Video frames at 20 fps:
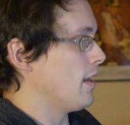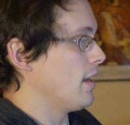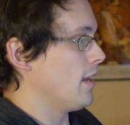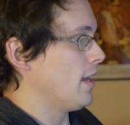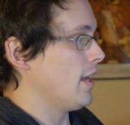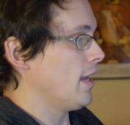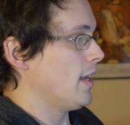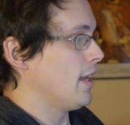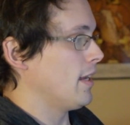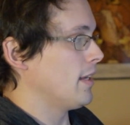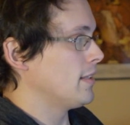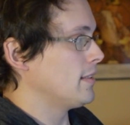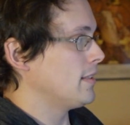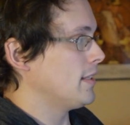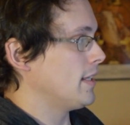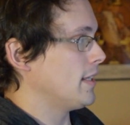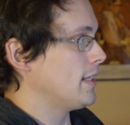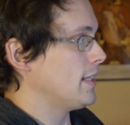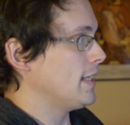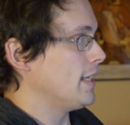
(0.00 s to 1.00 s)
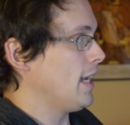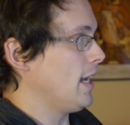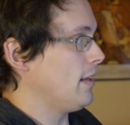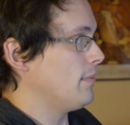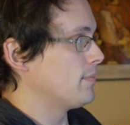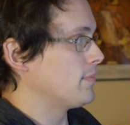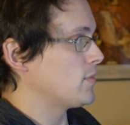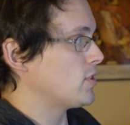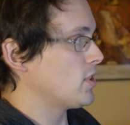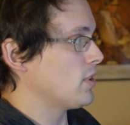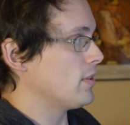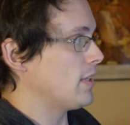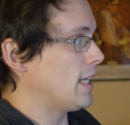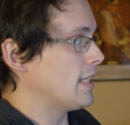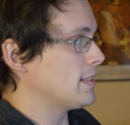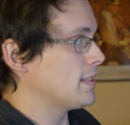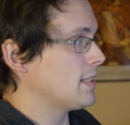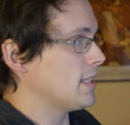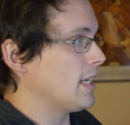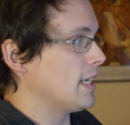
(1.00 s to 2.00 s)
And yeah, so
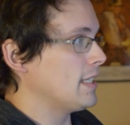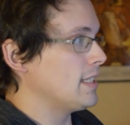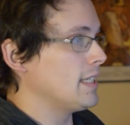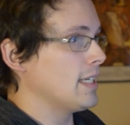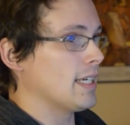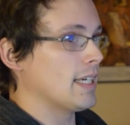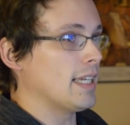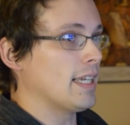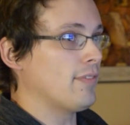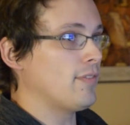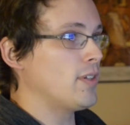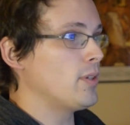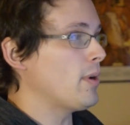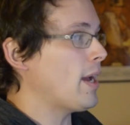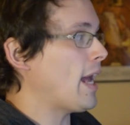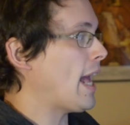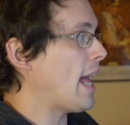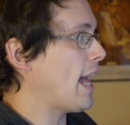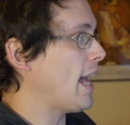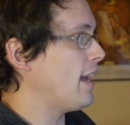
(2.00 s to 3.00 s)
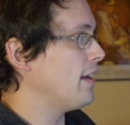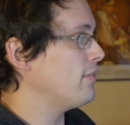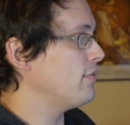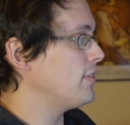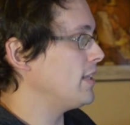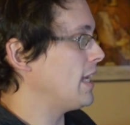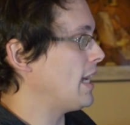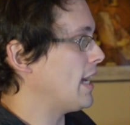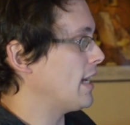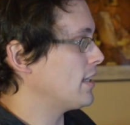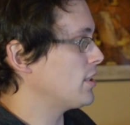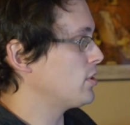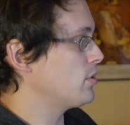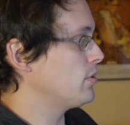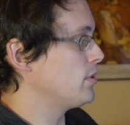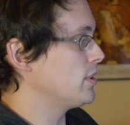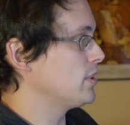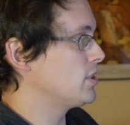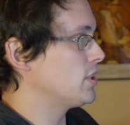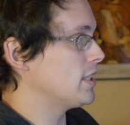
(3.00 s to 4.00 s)
that's the idea. If you have the
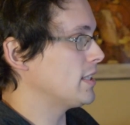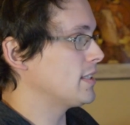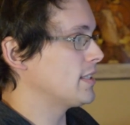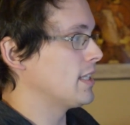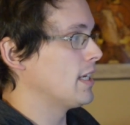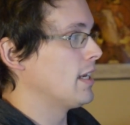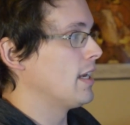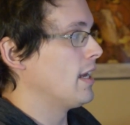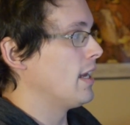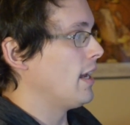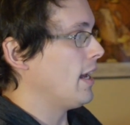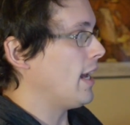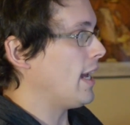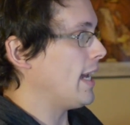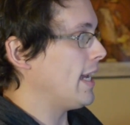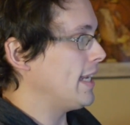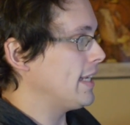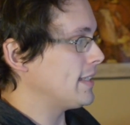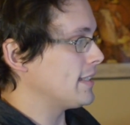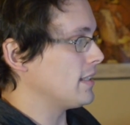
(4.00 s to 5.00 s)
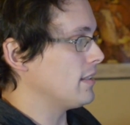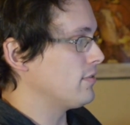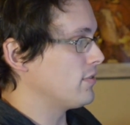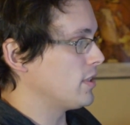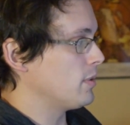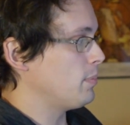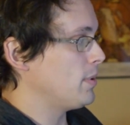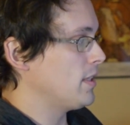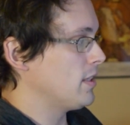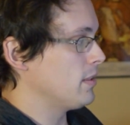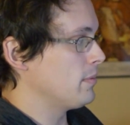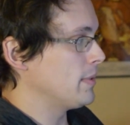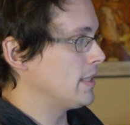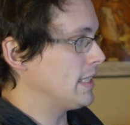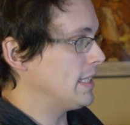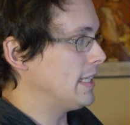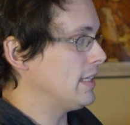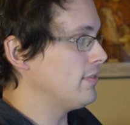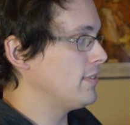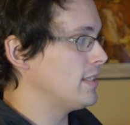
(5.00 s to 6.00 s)
actual just height of the
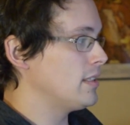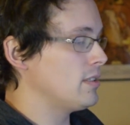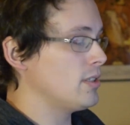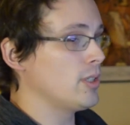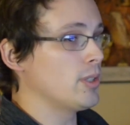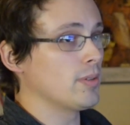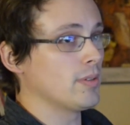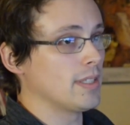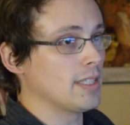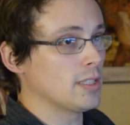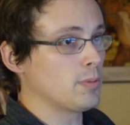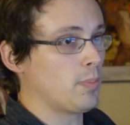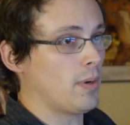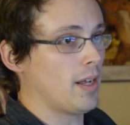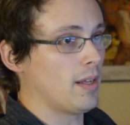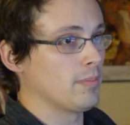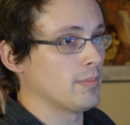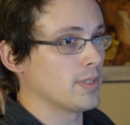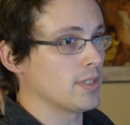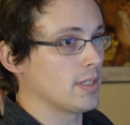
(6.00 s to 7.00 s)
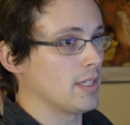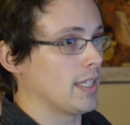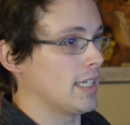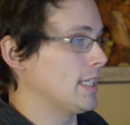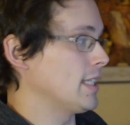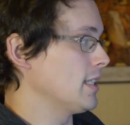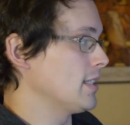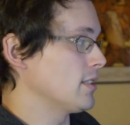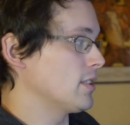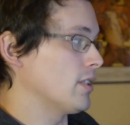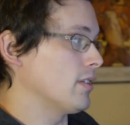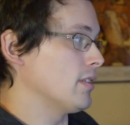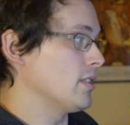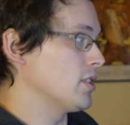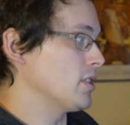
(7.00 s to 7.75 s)
pyramid given to you, these problems are a lot easier.